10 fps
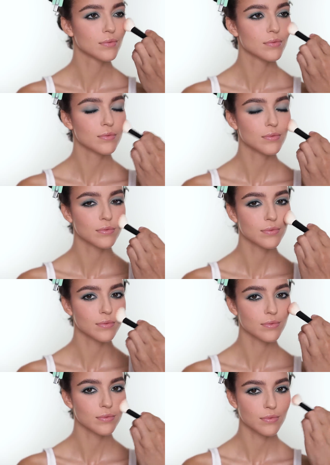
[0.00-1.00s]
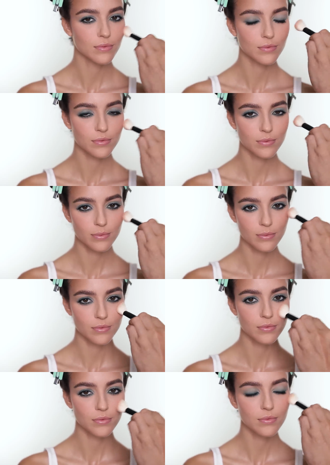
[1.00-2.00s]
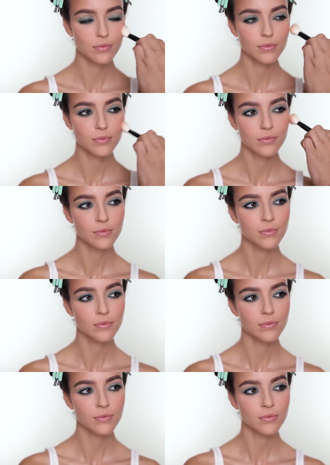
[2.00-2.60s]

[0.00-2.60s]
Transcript: [no speech]